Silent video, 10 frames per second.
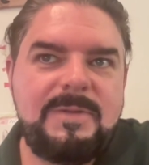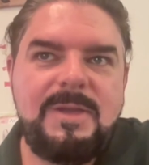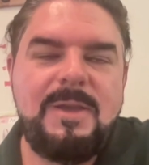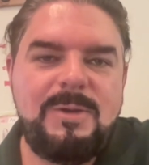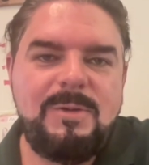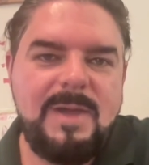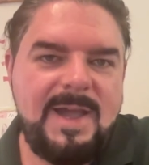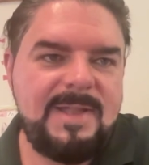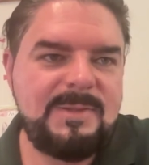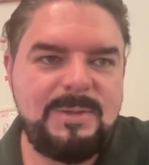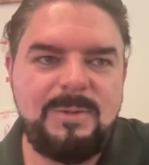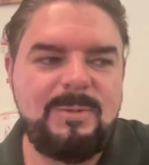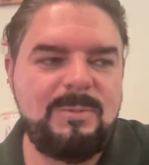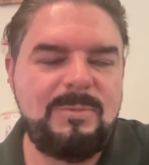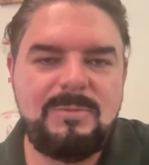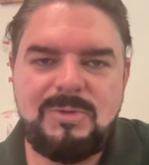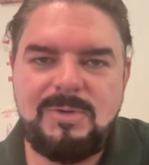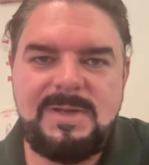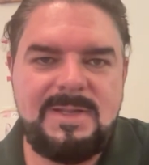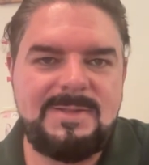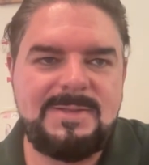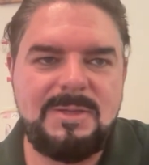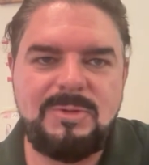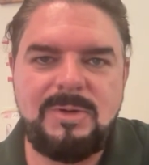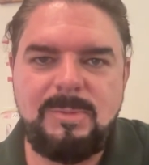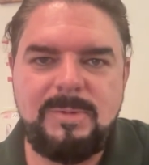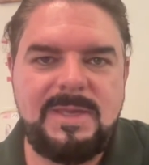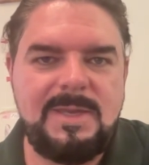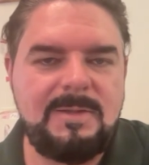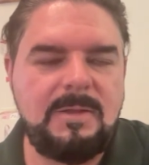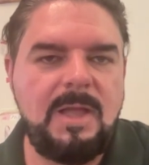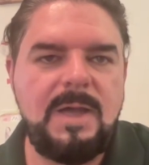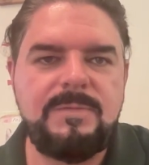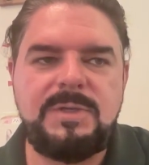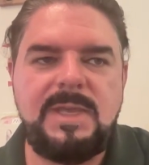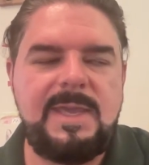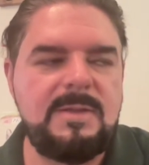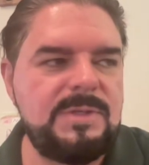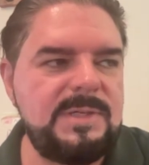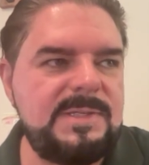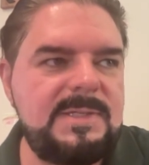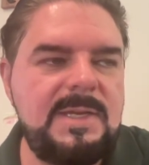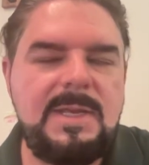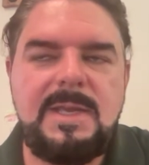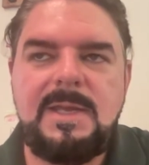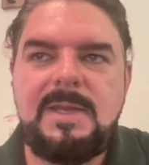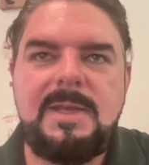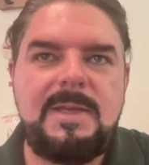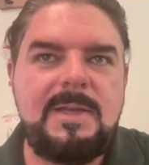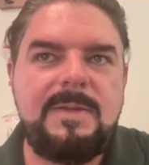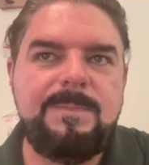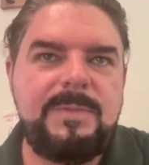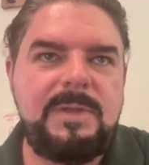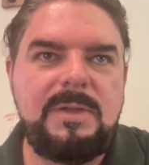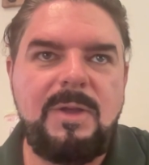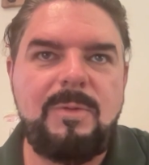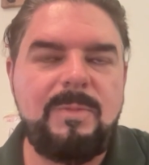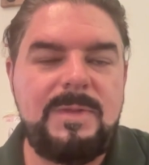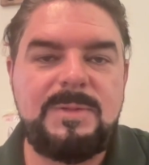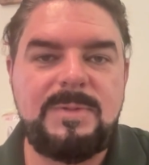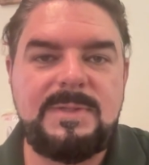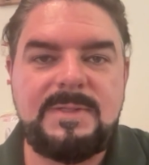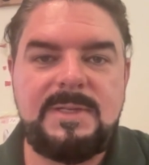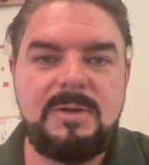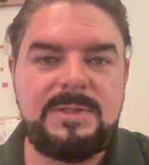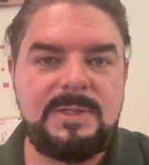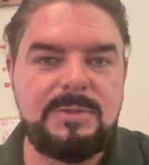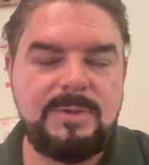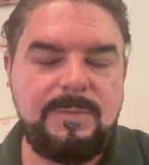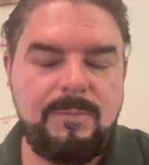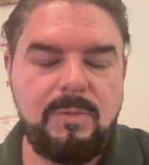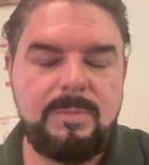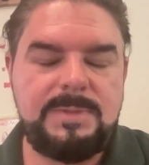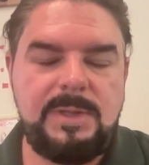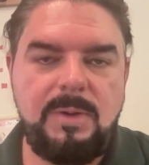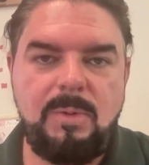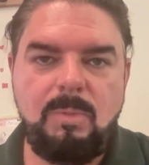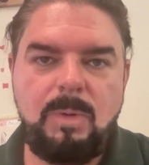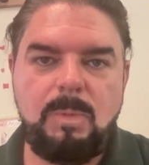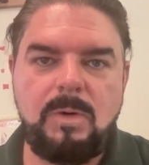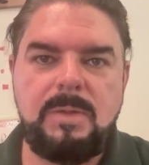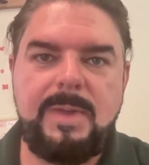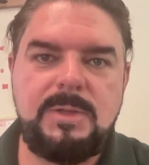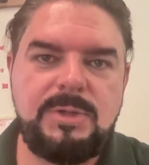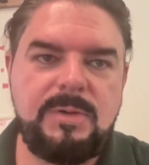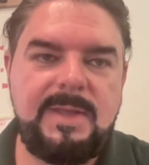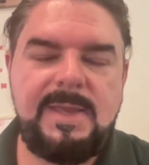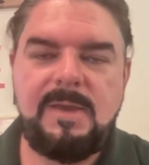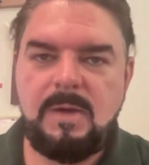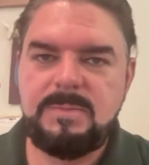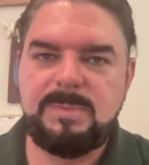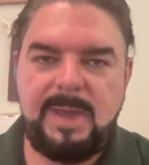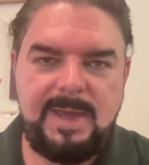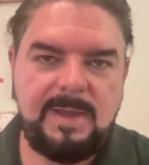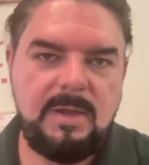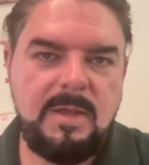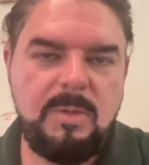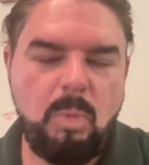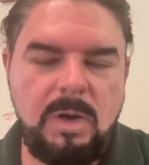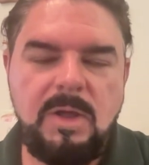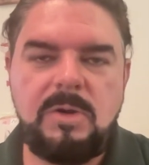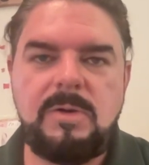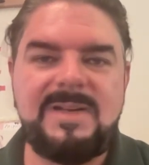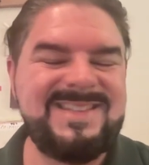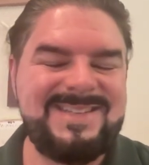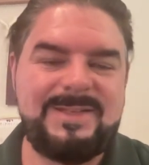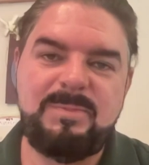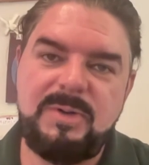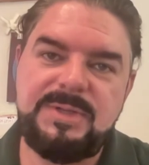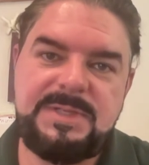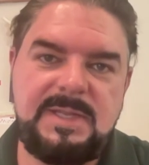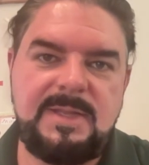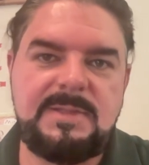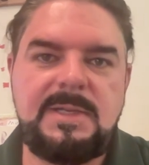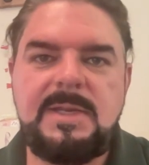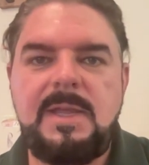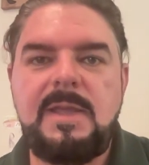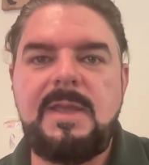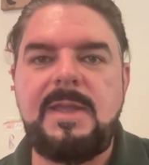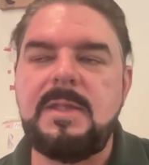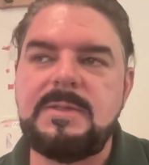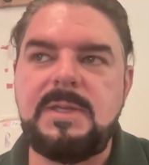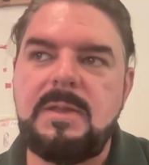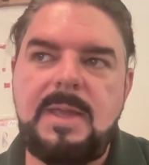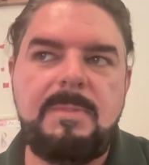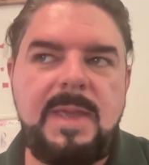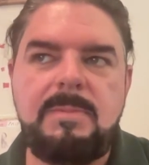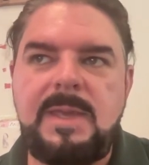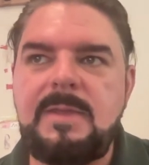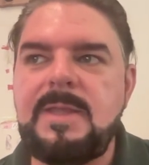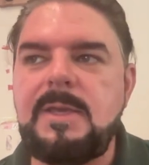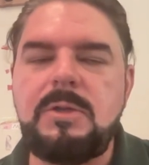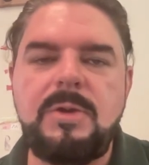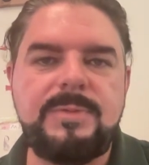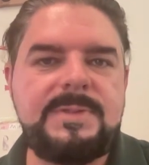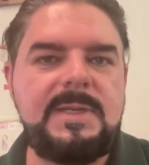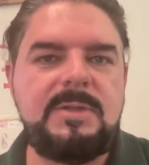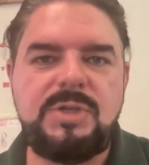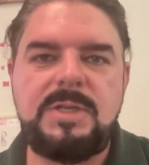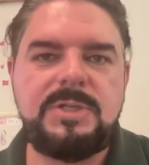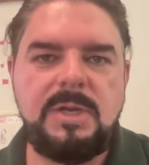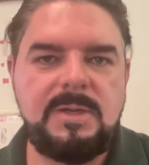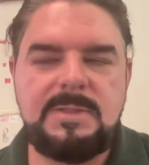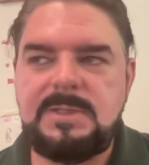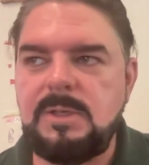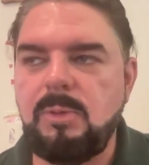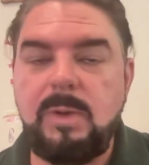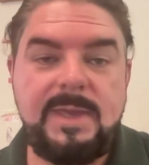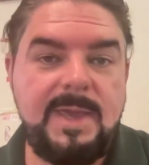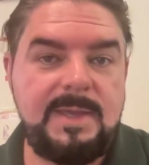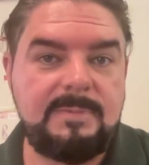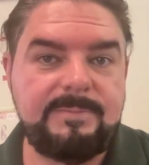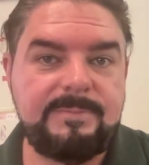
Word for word: you got to treat his injury with kid gloves. You can't just, you know, this was a serious injury for him. So we want to make sure that he comes back one hundred ten percent. And so that may mean that you don't see Chase Young until week eight,